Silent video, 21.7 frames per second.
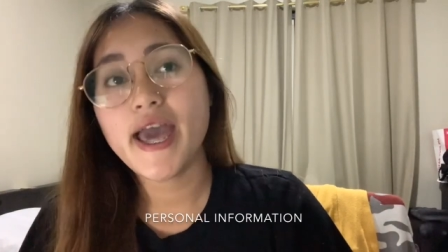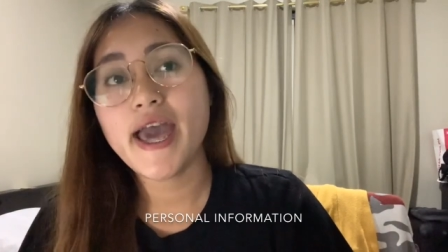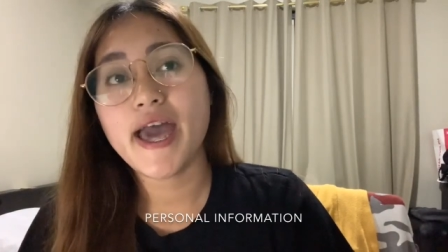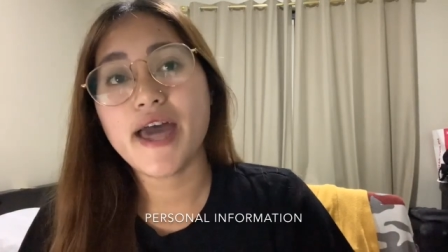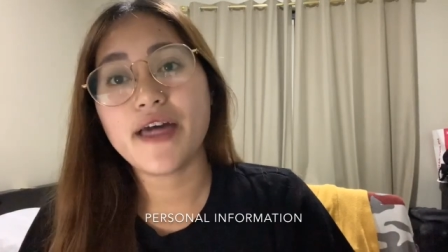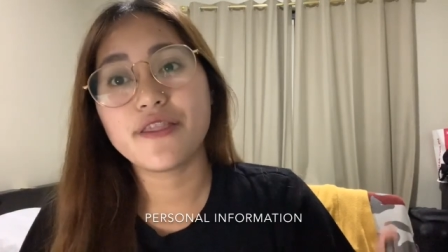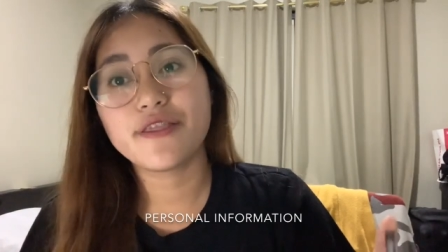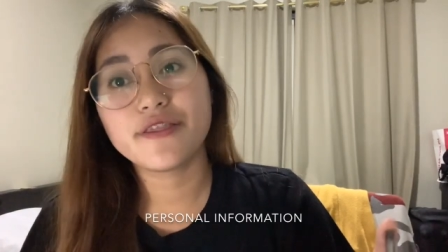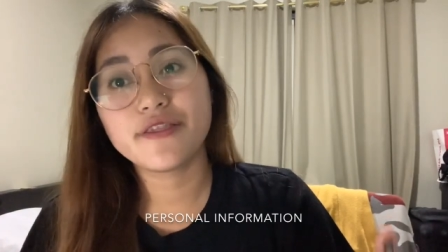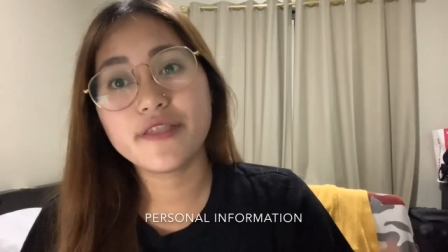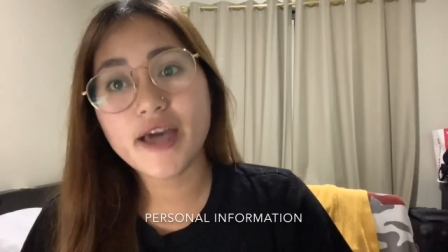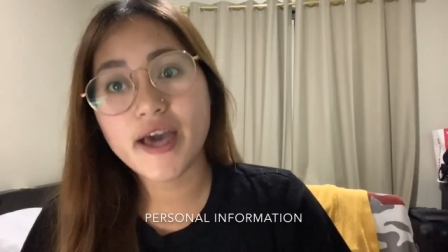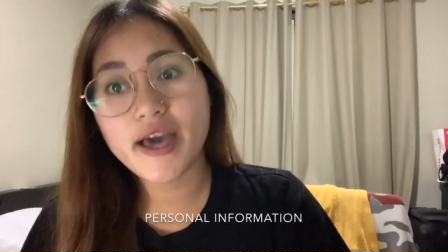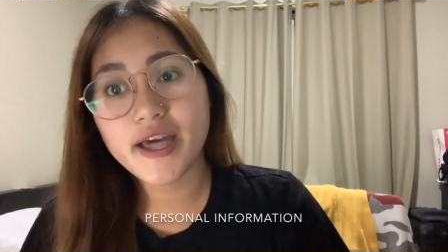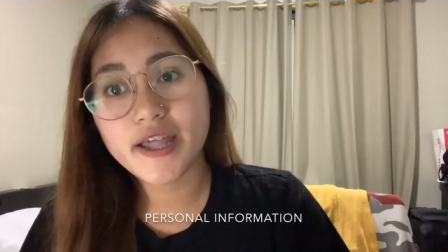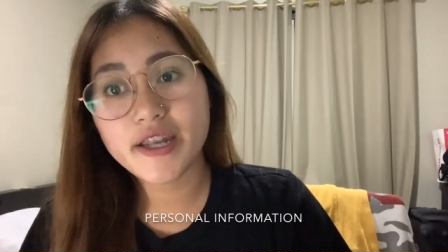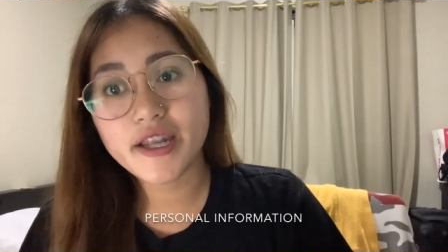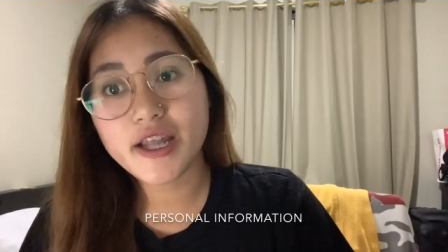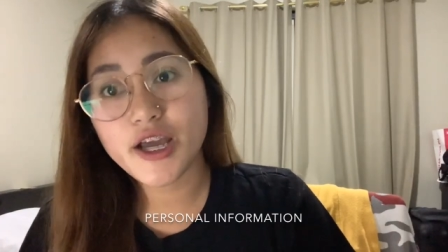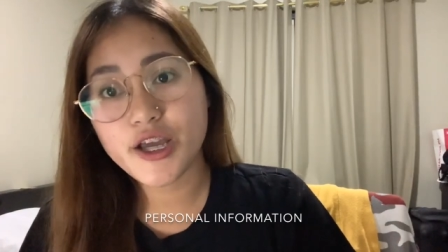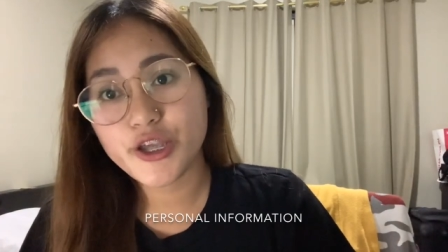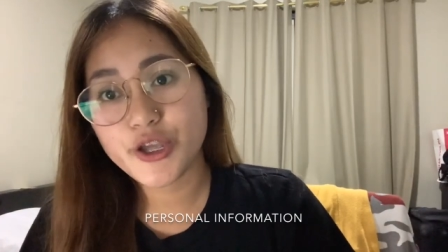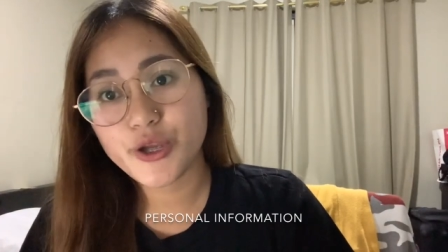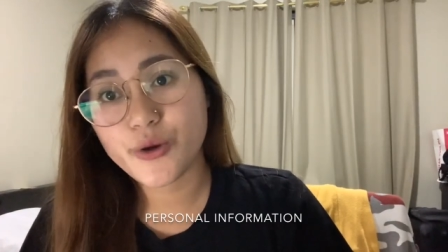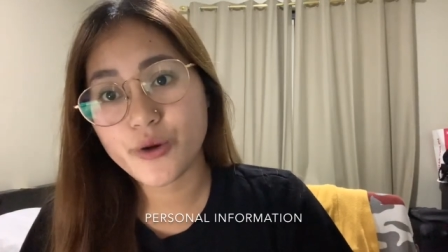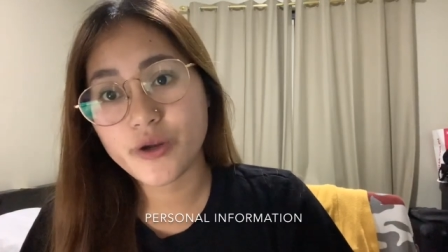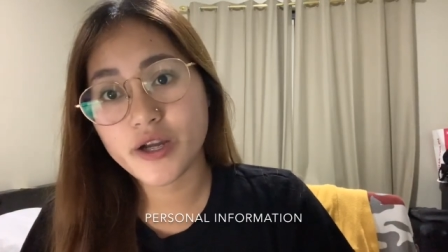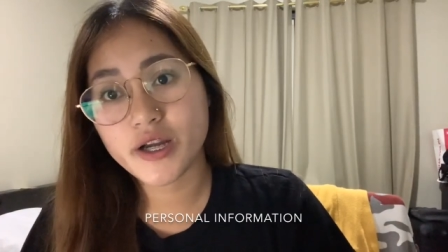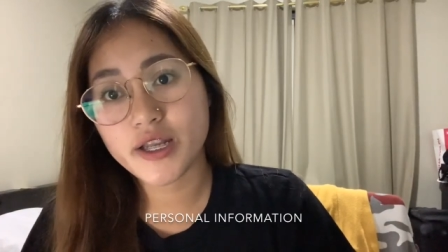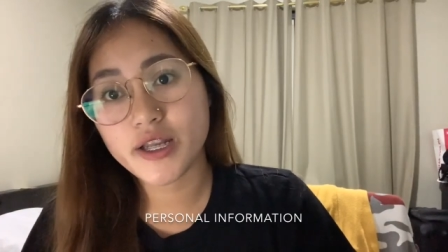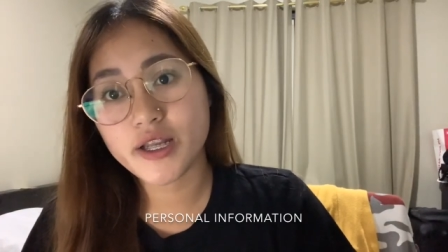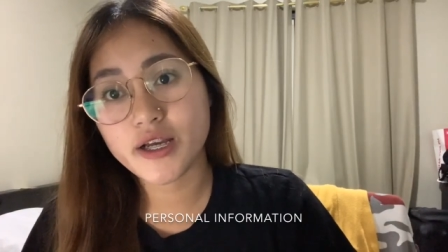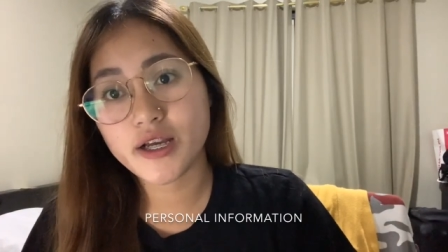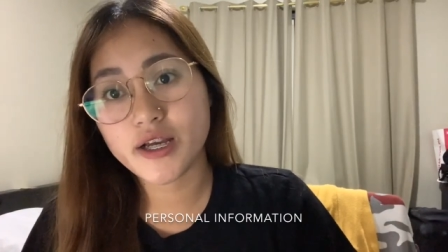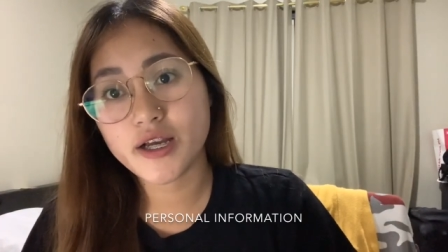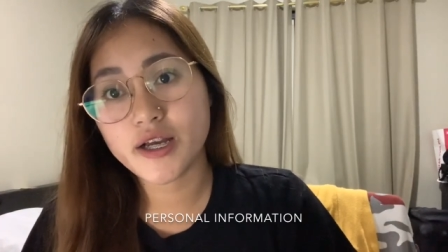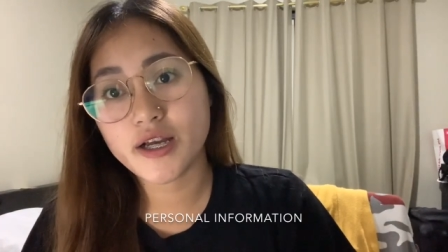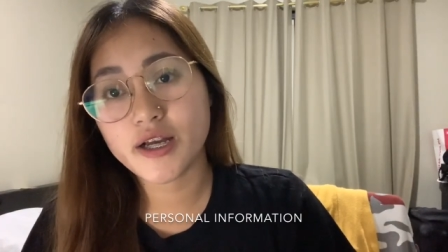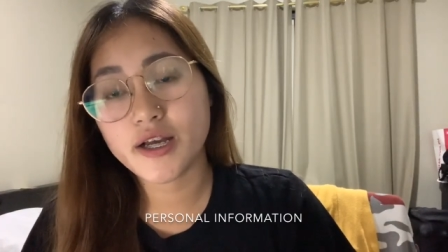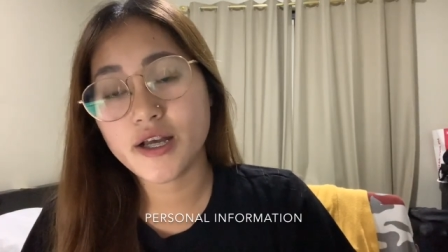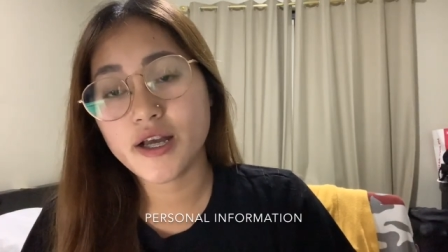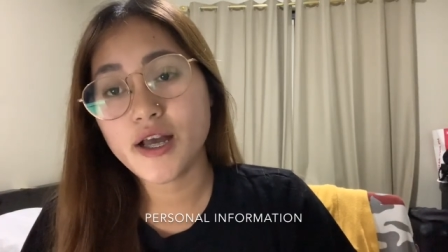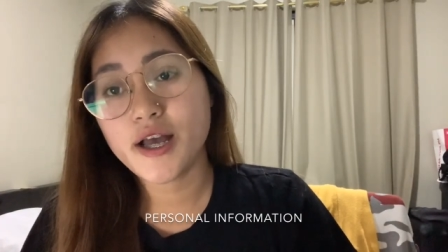and then you're
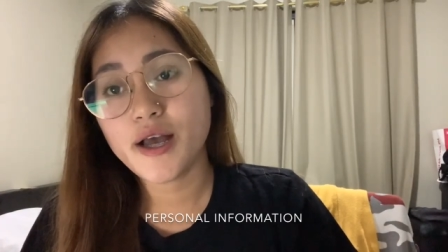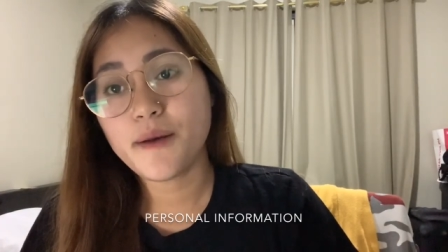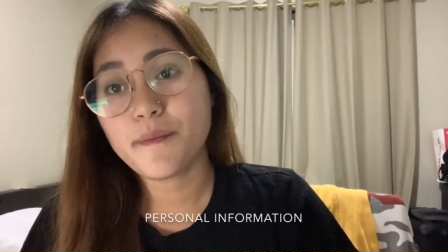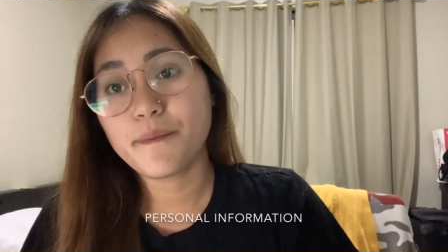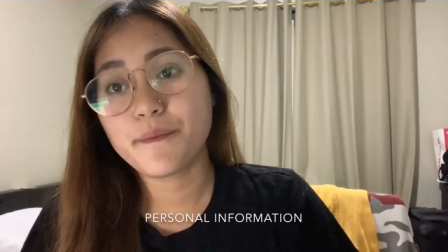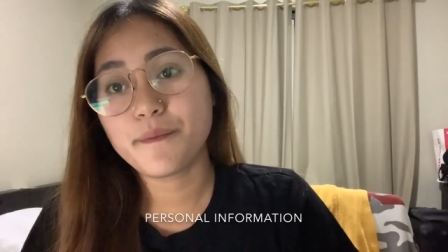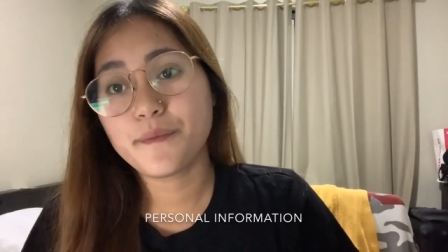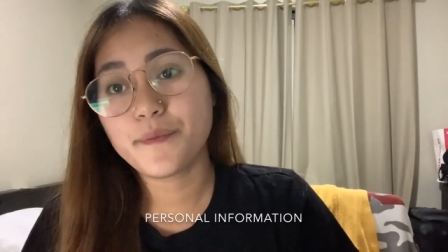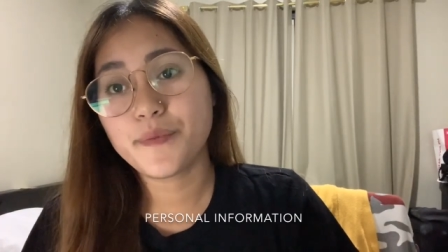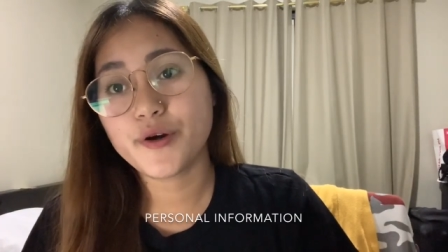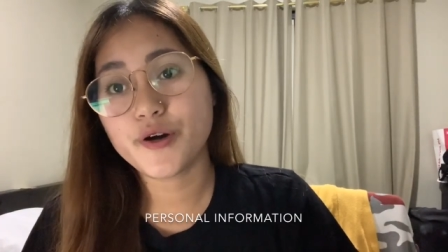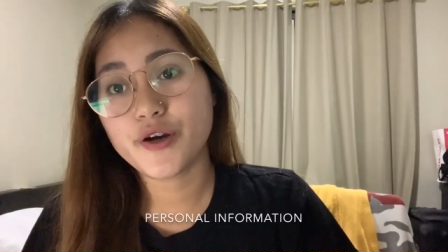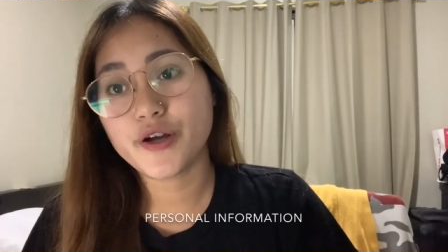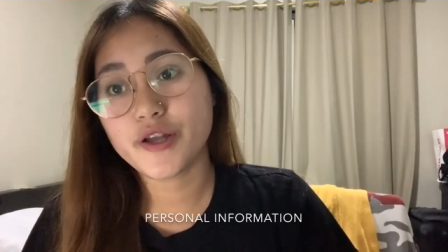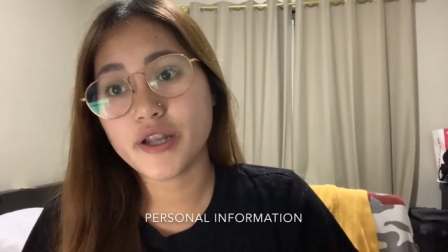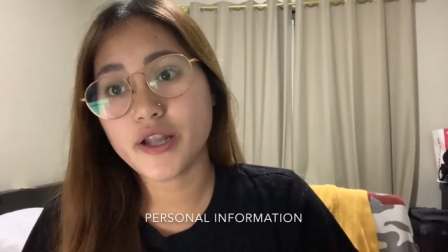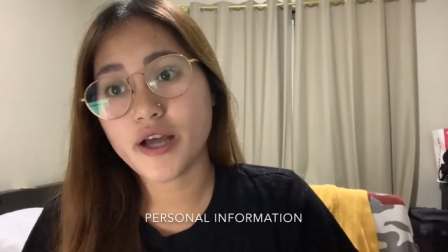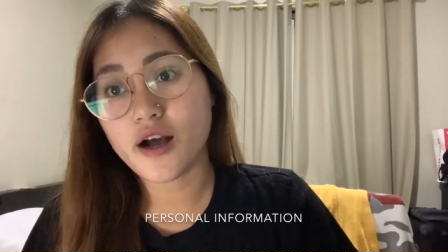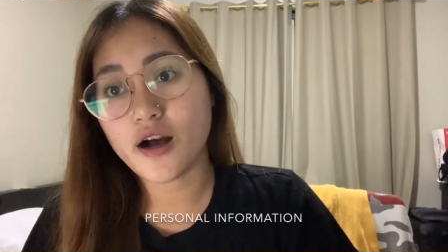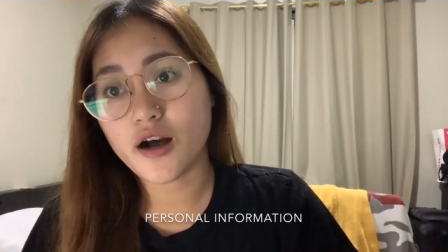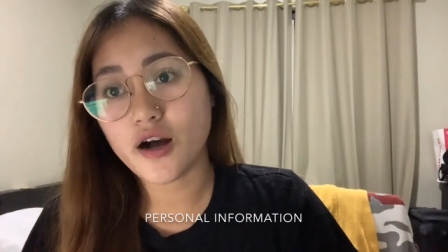gonna put